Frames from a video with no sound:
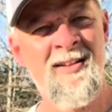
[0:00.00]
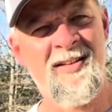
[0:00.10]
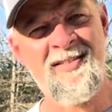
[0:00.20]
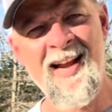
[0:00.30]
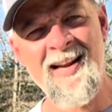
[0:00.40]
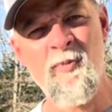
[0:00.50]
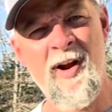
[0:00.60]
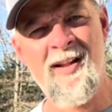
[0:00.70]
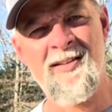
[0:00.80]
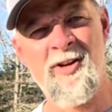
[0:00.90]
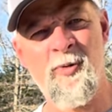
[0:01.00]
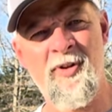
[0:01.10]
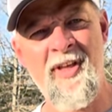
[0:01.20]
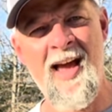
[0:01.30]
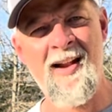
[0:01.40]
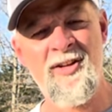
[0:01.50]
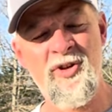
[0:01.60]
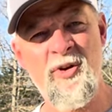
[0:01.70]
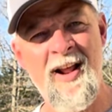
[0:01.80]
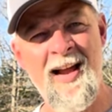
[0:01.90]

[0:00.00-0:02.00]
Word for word: The second way to deal with that is you could